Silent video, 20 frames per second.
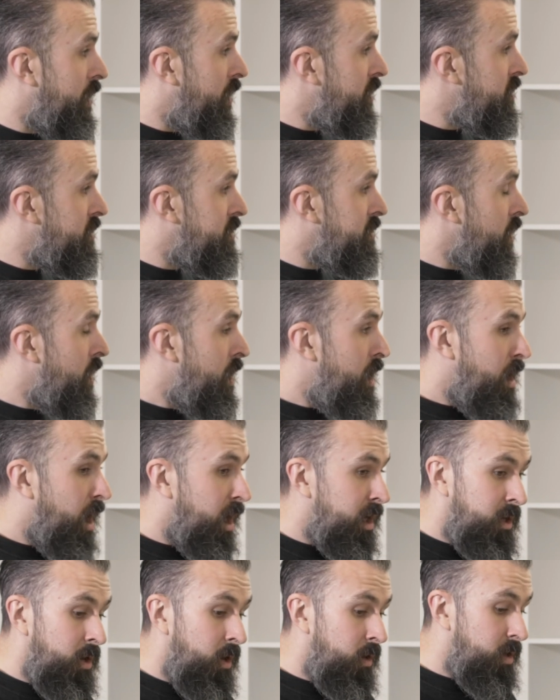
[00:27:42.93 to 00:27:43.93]

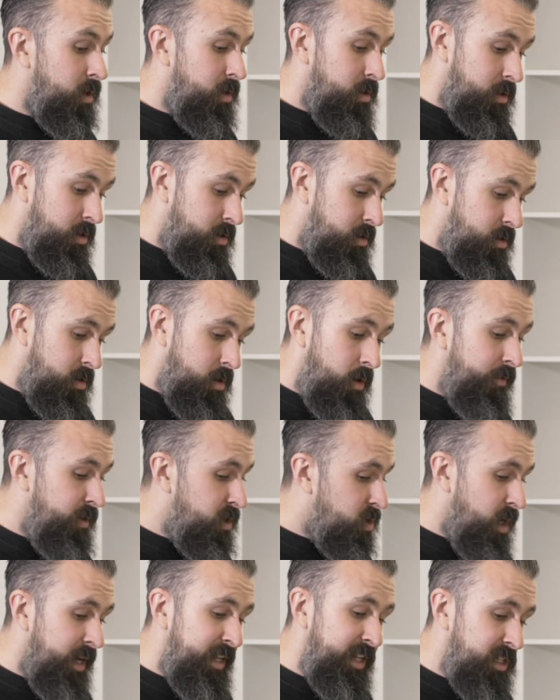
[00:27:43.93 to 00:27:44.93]
I got on the
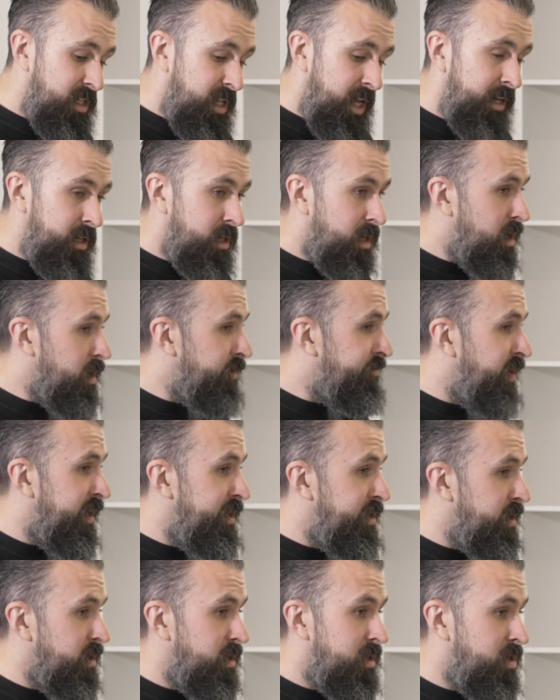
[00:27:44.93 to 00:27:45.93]
train into London, and at
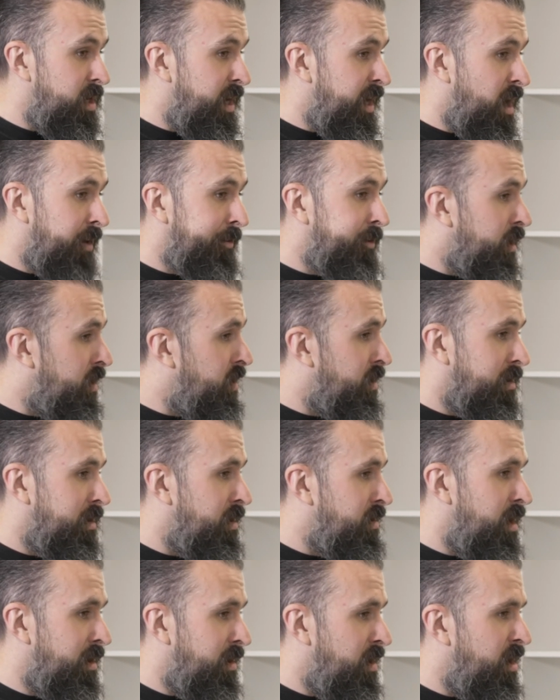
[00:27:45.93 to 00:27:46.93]
Fenchurch Street,
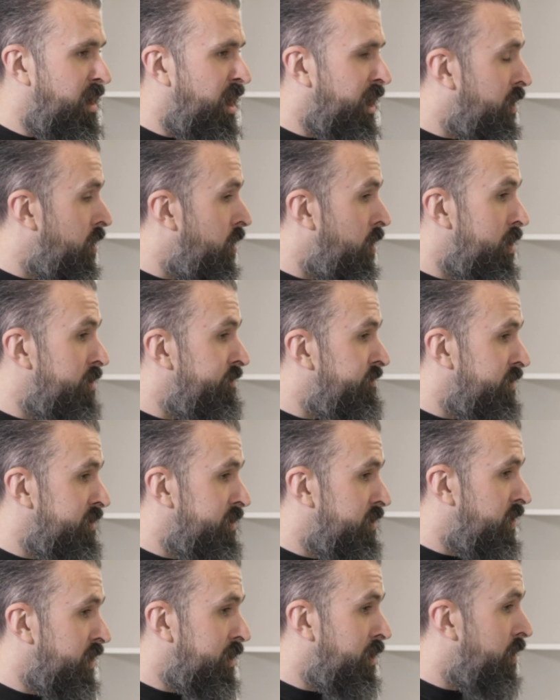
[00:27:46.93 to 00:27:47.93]
I got off and